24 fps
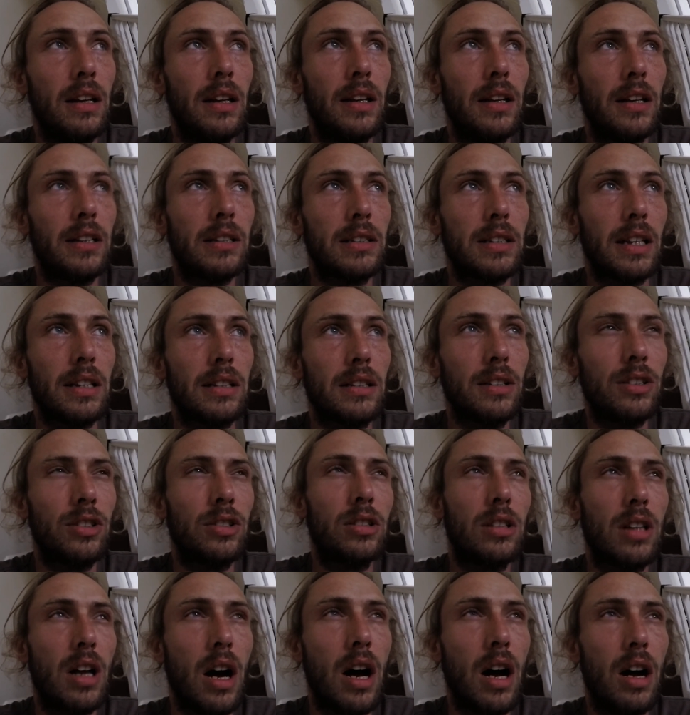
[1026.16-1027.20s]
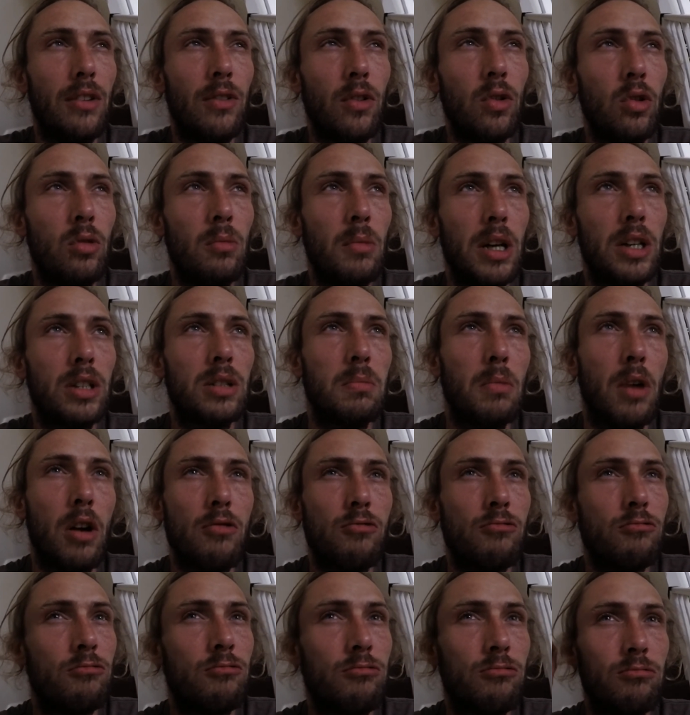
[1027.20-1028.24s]
because that's the start of almost my,
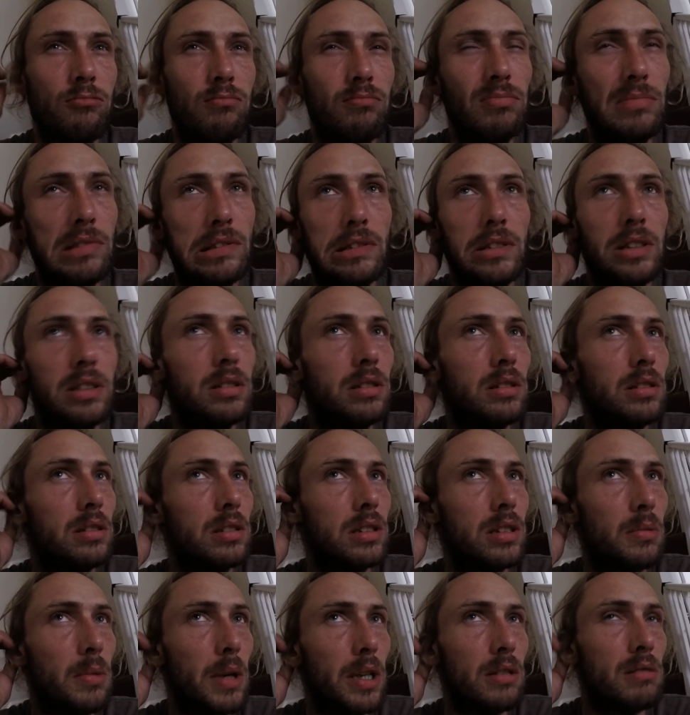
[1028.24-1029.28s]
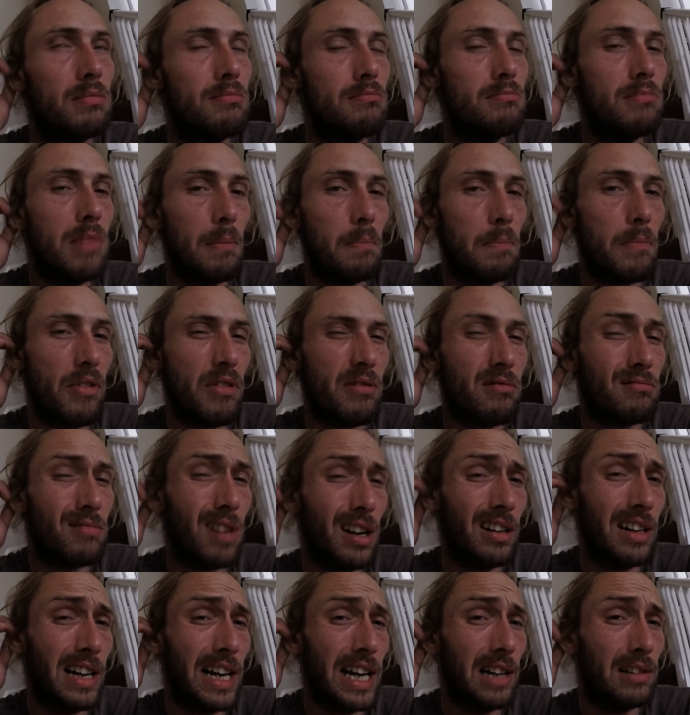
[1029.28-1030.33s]
month
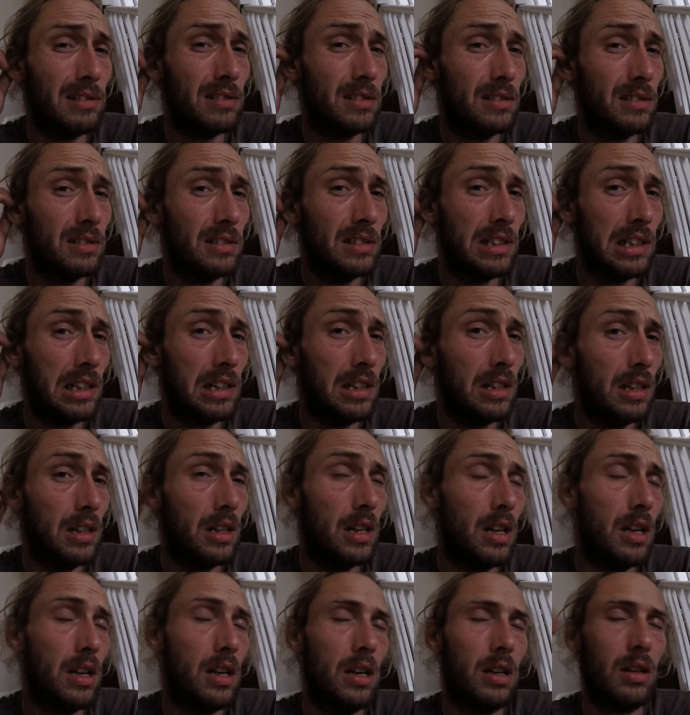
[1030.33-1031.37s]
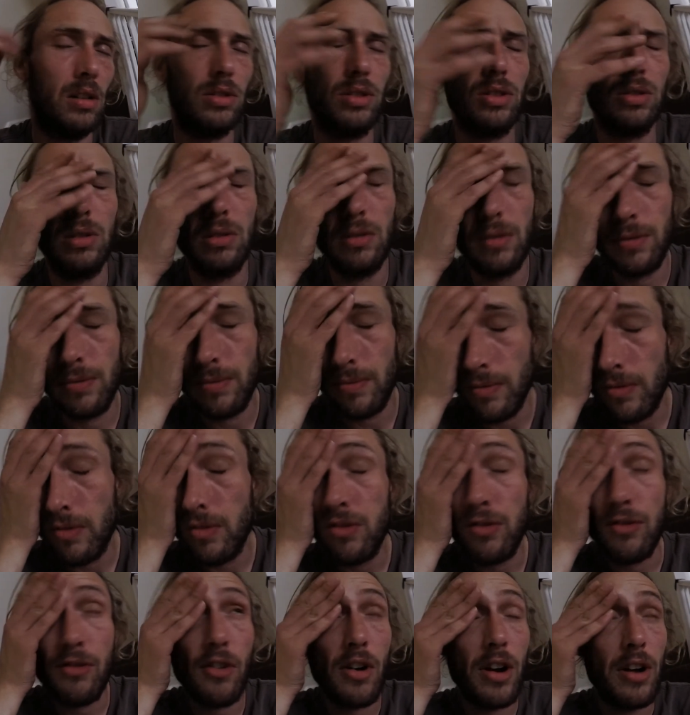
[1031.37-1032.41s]
rundown. Got sort of
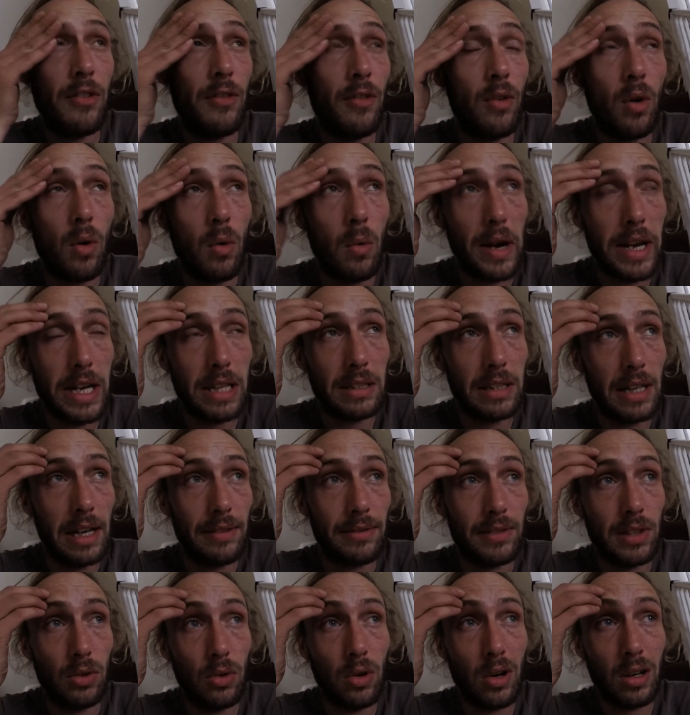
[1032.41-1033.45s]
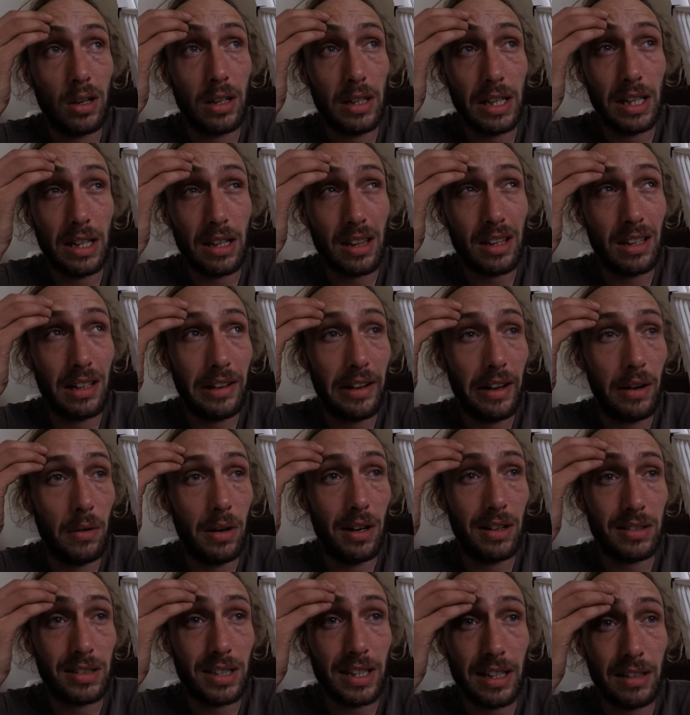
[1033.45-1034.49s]
3 or 4 weeks left till holiday, I think it
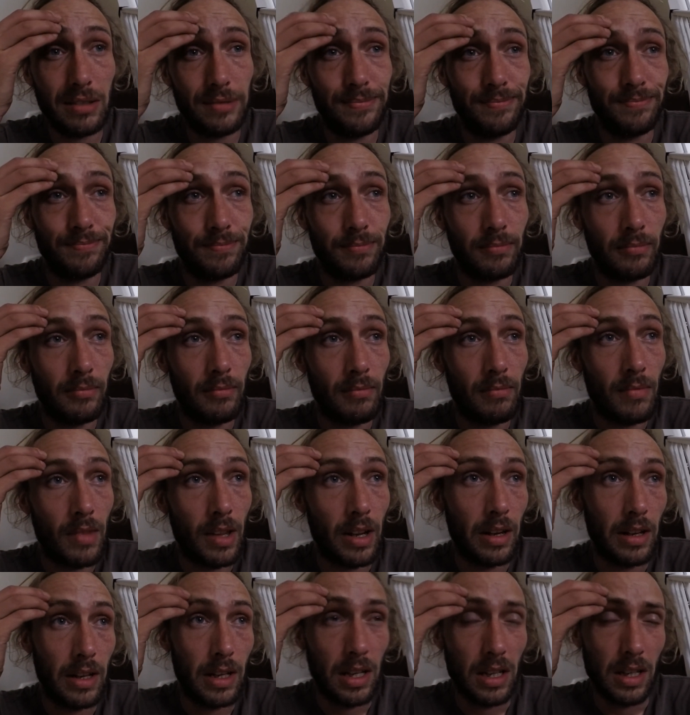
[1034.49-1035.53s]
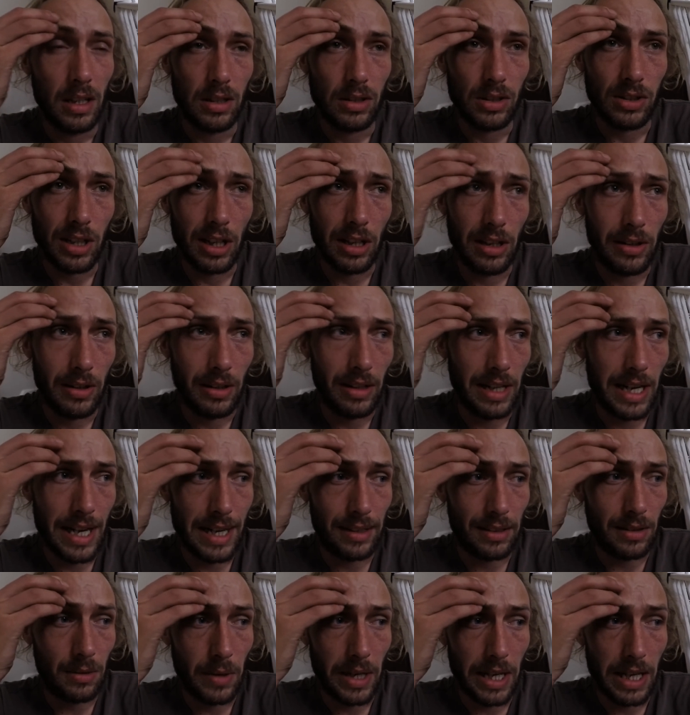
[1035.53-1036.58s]
works out. So
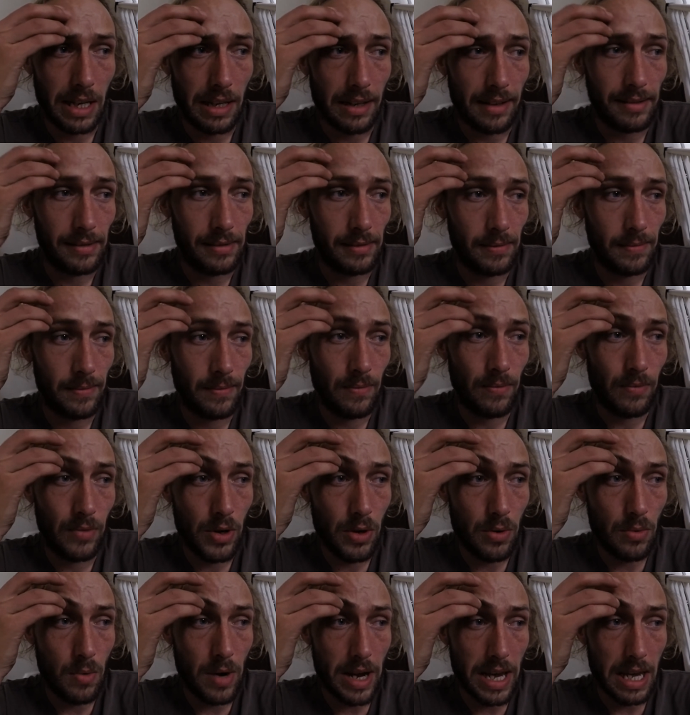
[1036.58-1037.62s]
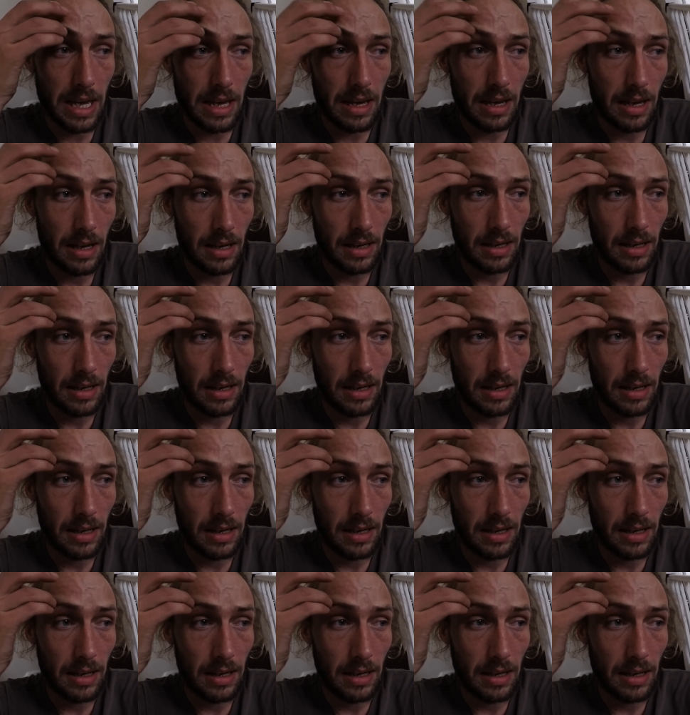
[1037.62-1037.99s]
next week, new week,